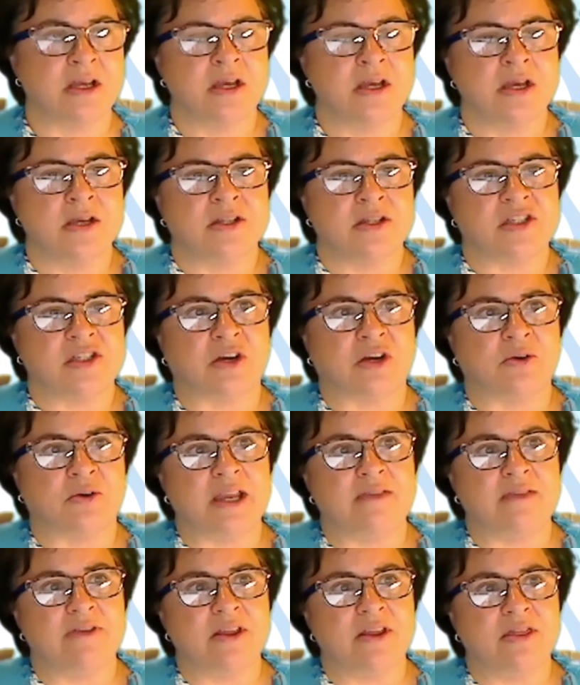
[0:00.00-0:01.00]
So
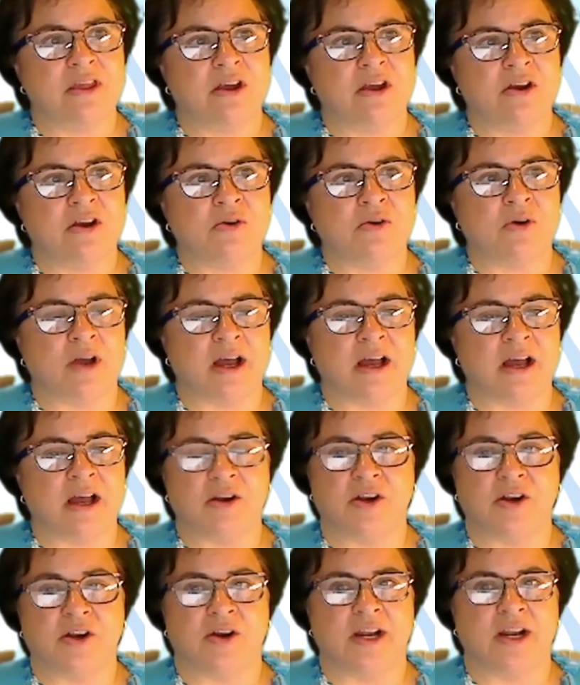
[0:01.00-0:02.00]
even though
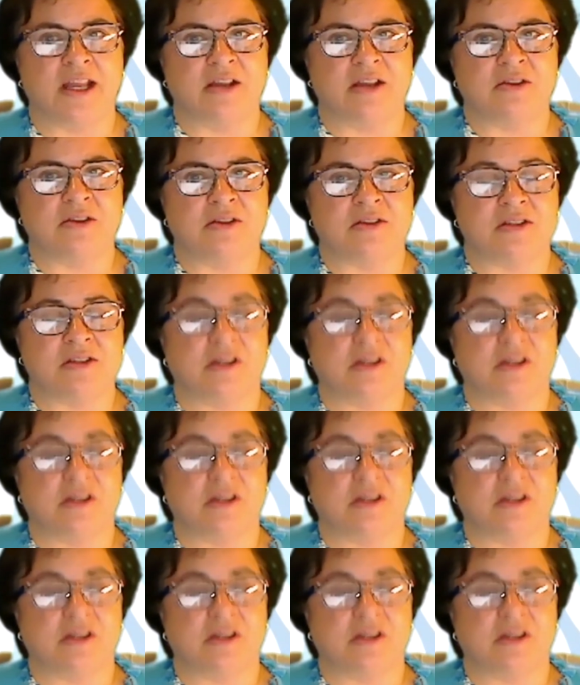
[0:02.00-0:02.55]
credit unions,